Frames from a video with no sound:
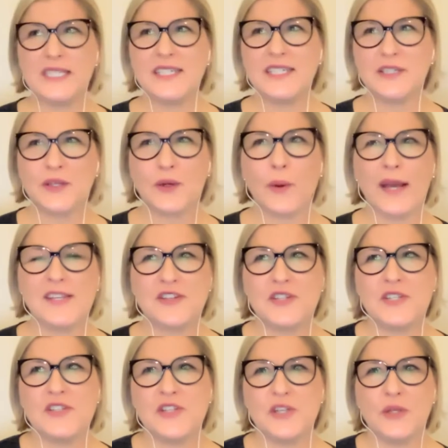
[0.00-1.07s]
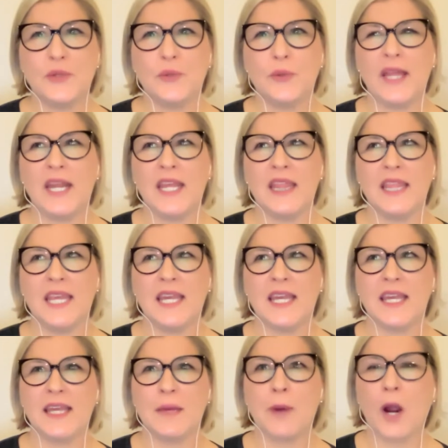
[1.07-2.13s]
good question too. And I think
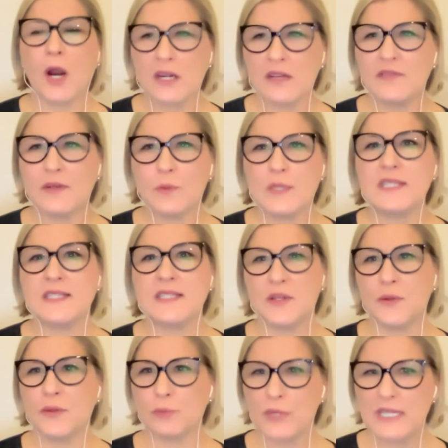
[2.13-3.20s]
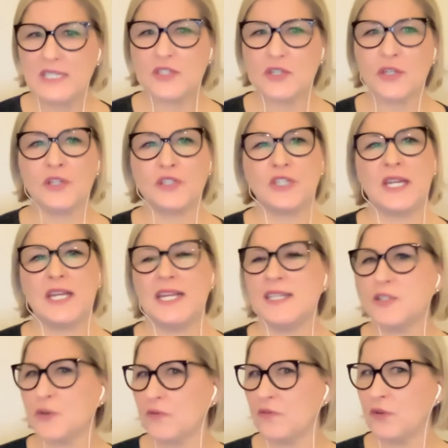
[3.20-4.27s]
part of it was, the research and
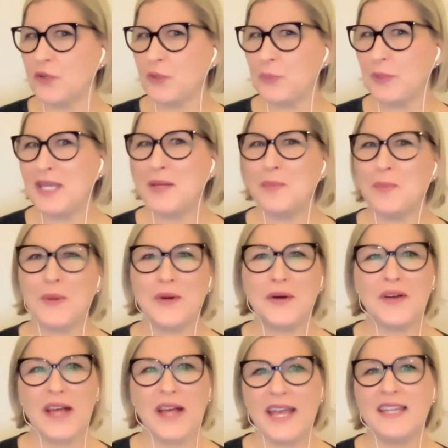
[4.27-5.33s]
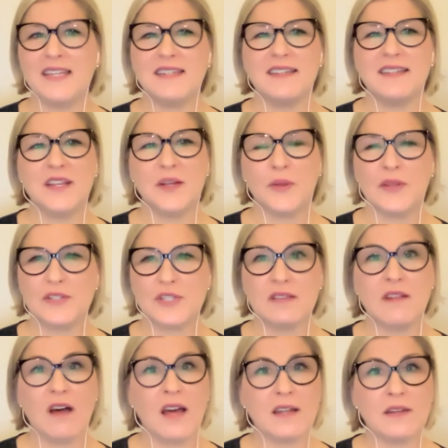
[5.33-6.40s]
interviewing people. And, there's a
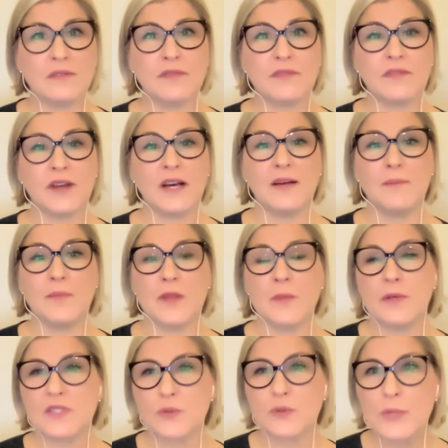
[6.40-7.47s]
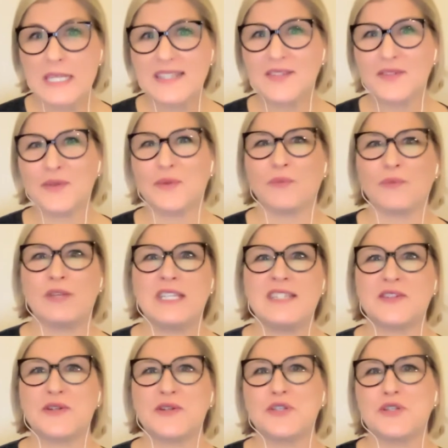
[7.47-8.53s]
lot of the most recent
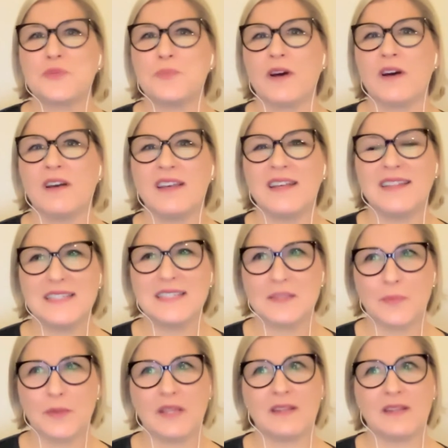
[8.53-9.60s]
research by Amelia